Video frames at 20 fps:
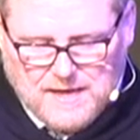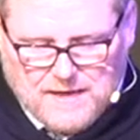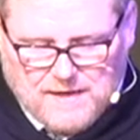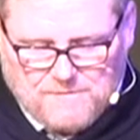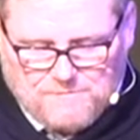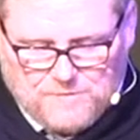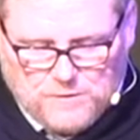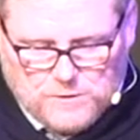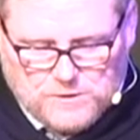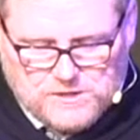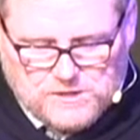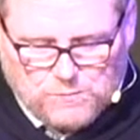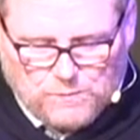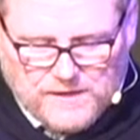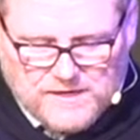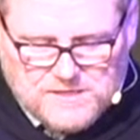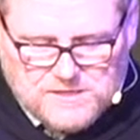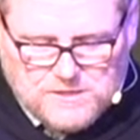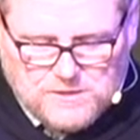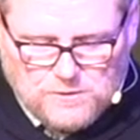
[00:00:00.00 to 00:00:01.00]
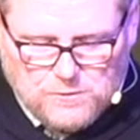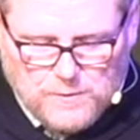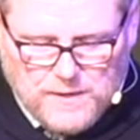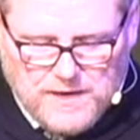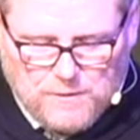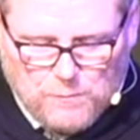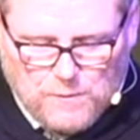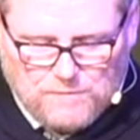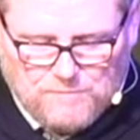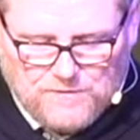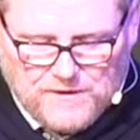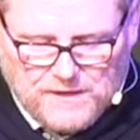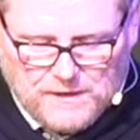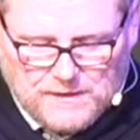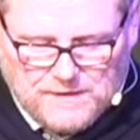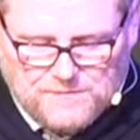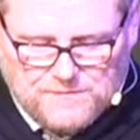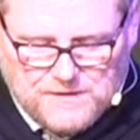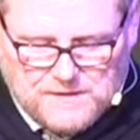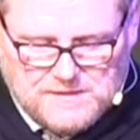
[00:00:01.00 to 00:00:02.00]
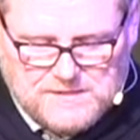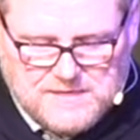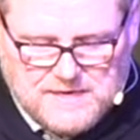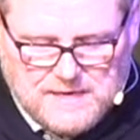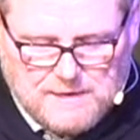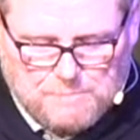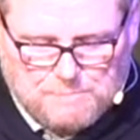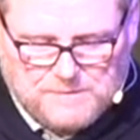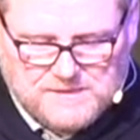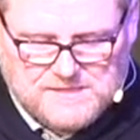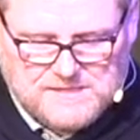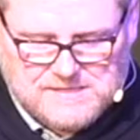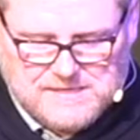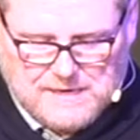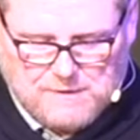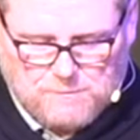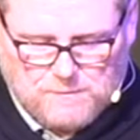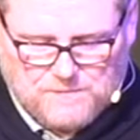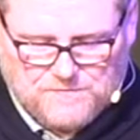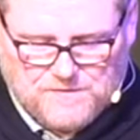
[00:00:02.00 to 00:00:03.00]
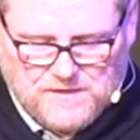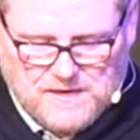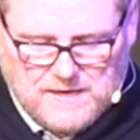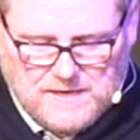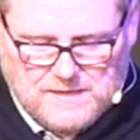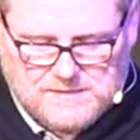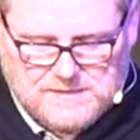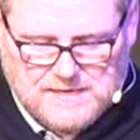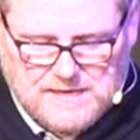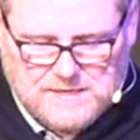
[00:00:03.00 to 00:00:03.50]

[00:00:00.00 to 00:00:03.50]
In verse 22, he revealeth the deep and secret things.